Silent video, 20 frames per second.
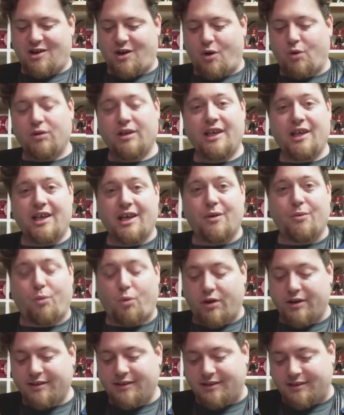only in
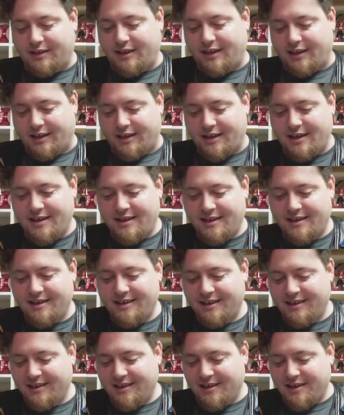one scene
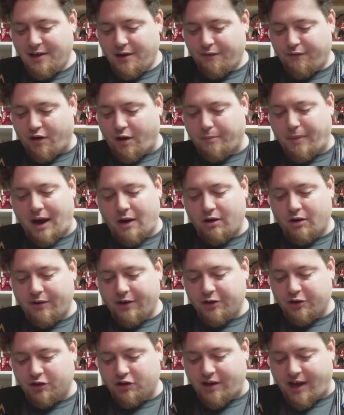from Power
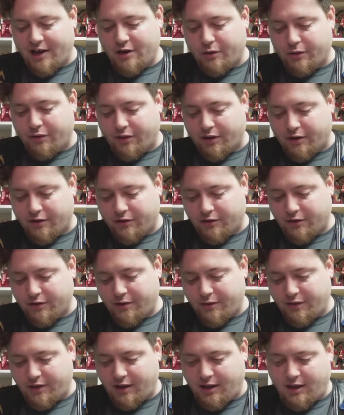Rangers Dino Thunder,
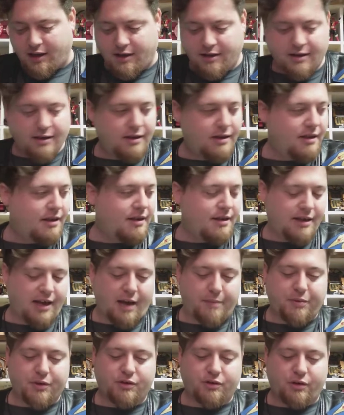the
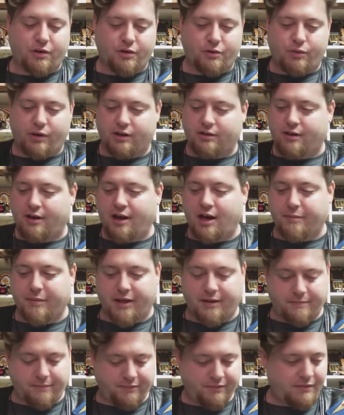episode where
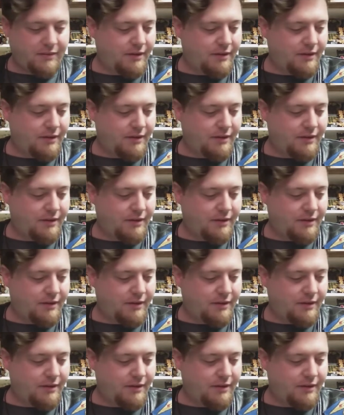Tommy